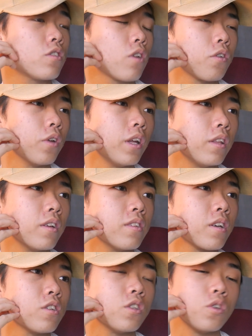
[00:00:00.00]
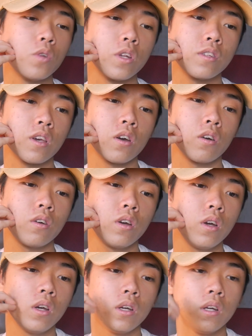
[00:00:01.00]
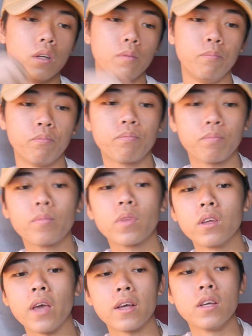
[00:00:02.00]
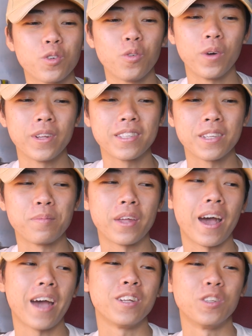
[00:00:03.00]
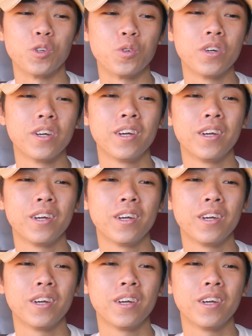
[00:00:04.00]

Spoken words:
started reading this actually 2 days ago. Yeah, so one tip that I do